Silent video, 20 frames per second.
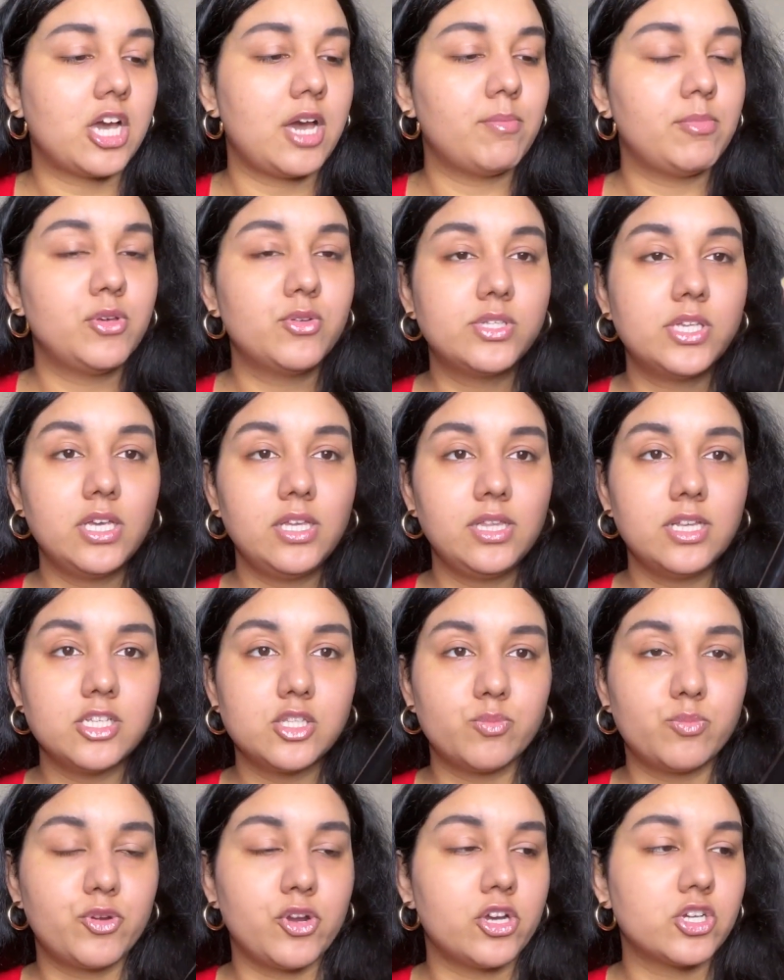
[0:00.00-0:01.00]
I'm using this
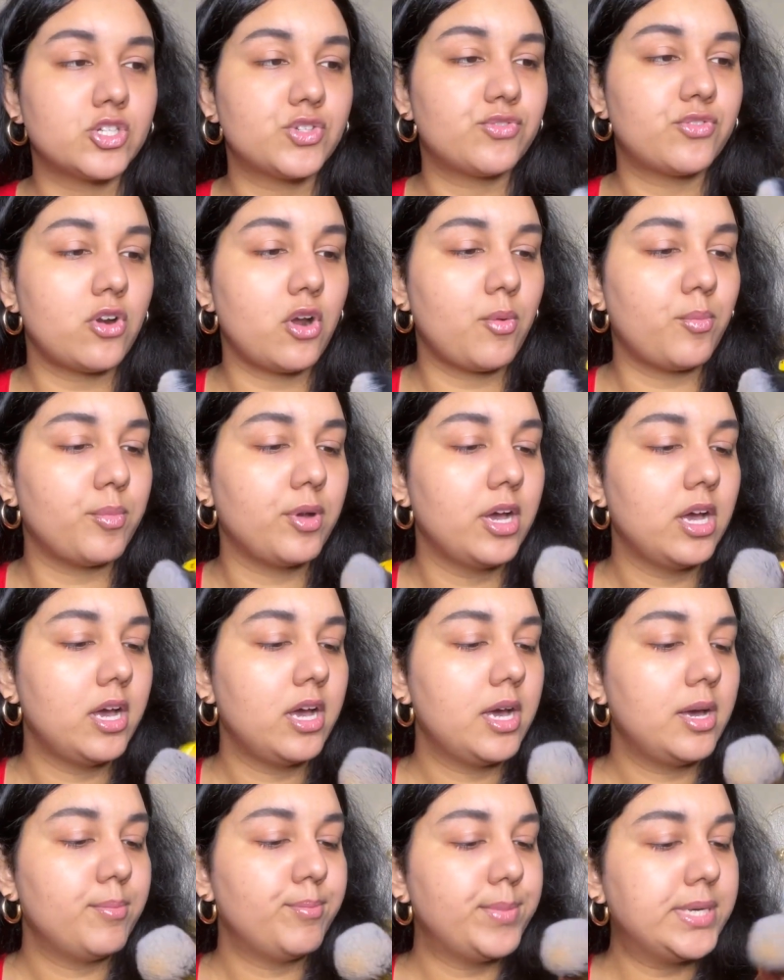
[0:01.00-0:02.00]
brush from
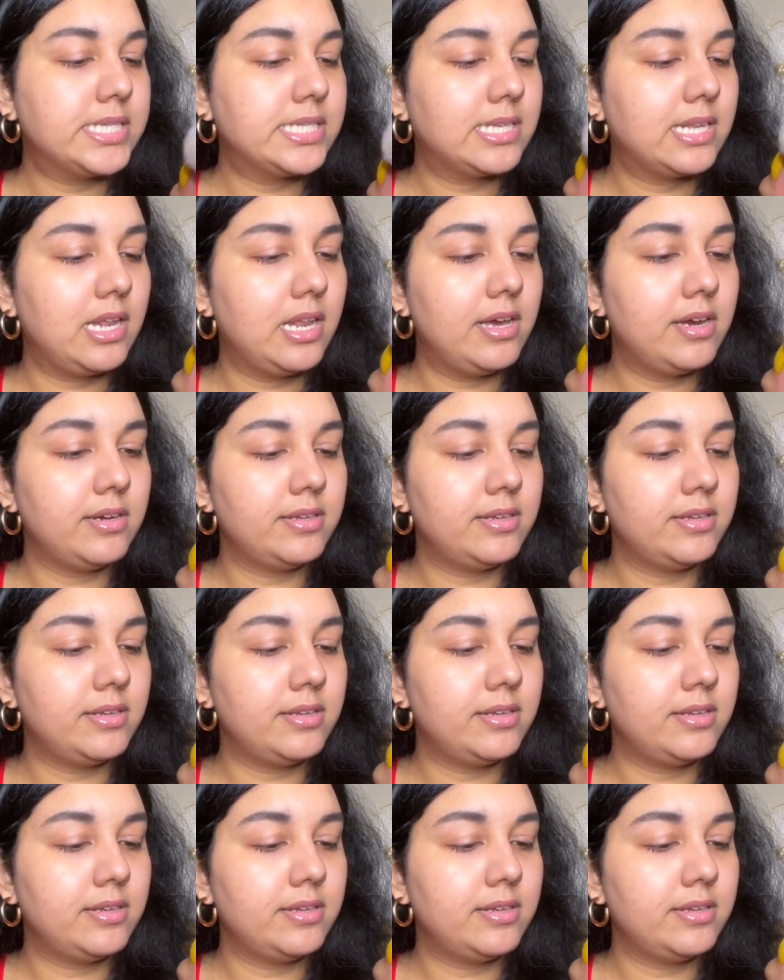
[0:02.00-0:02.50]
Miss Clear.